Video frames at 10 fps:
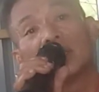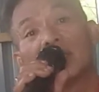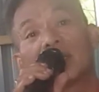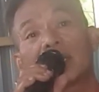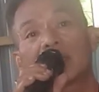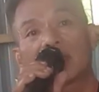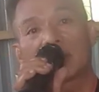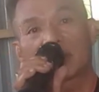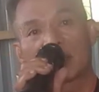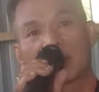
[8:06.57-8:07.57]

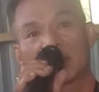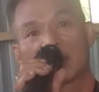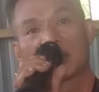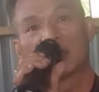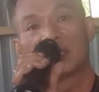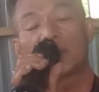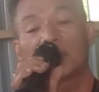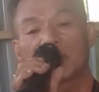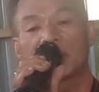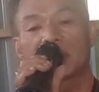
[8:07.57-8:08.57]
distinct
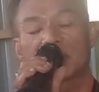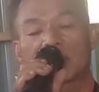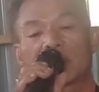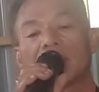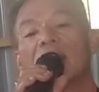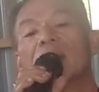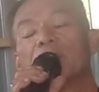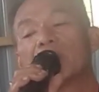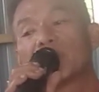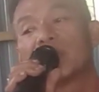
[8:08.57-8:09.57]
differences
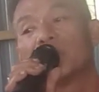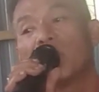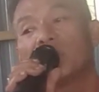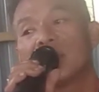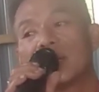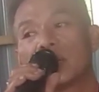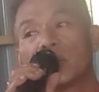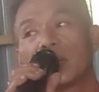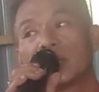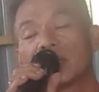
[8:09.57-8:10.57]
between the
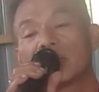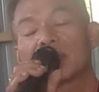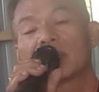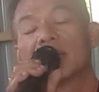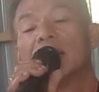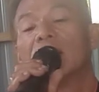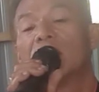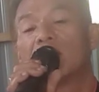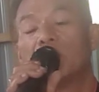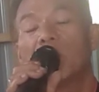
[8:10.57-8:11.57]
monolingualistic or
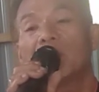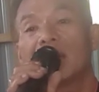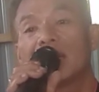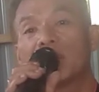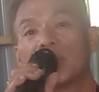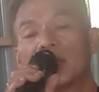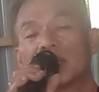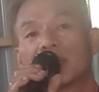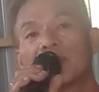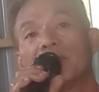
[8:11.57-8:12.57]

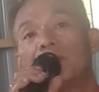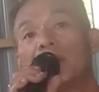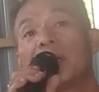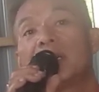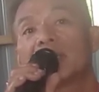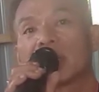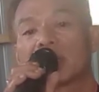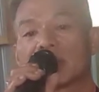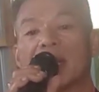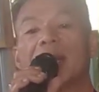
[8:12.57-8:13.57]
monolingualism
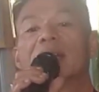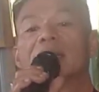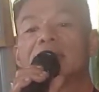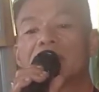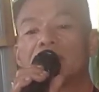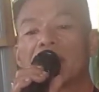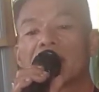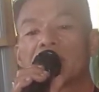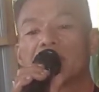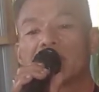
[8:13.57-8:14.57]
versus the
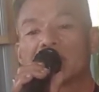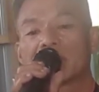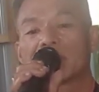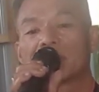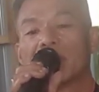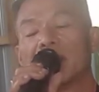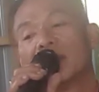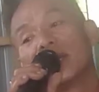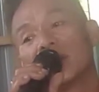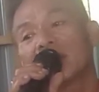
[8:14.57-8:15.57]
bilingualism.
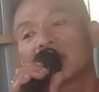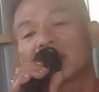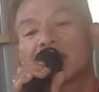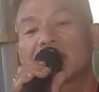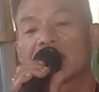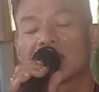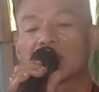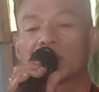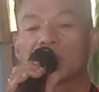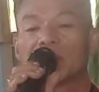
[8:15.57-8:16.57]
Now let us
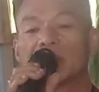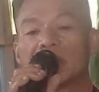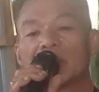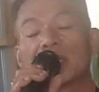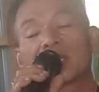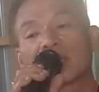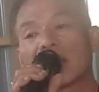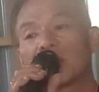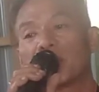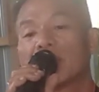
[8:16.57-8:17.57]
continue this
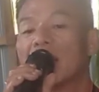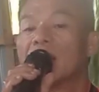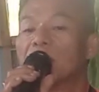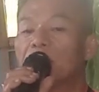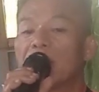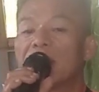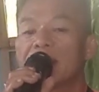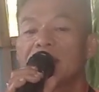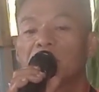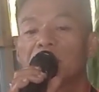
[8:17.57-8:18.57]
time with
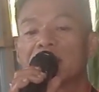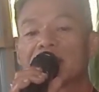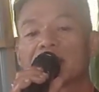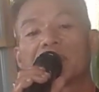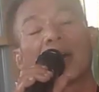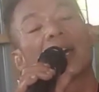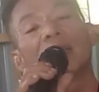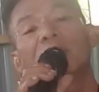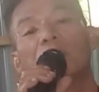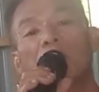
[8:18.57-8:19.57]
bilingualism and
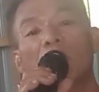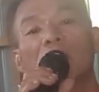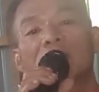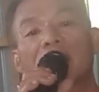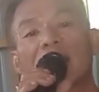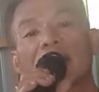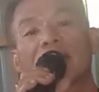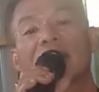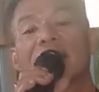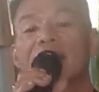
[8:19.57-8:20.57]

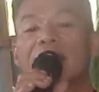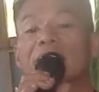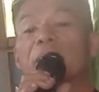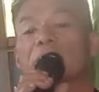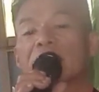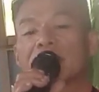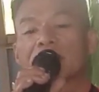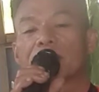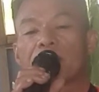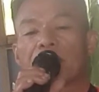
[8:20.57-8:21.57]
multilingualism.